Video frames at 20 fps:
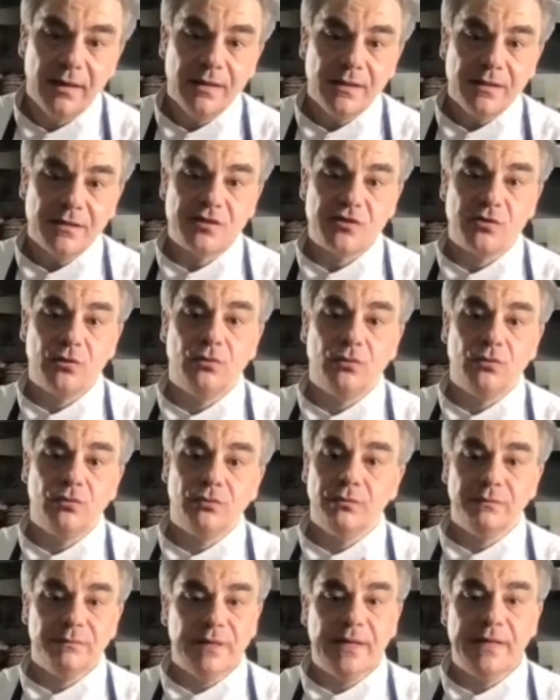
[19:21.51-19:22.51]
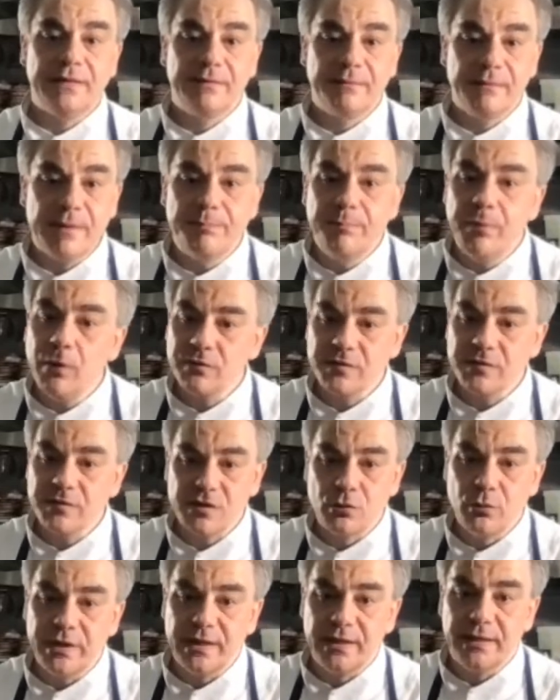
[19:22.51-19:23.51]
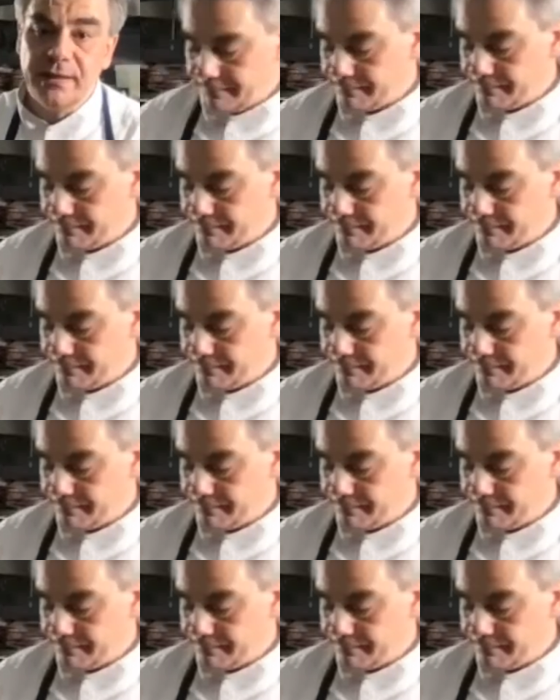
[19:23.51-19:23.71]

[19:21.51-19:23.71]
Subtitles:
So it burns quickly.